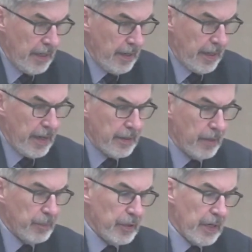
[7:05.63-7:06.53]
again,
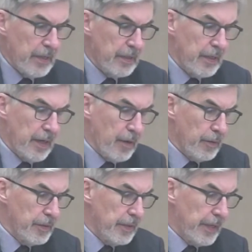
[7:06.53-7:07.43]
up to 19
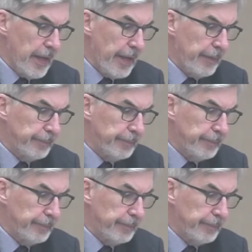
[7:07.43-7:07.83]
hours a day.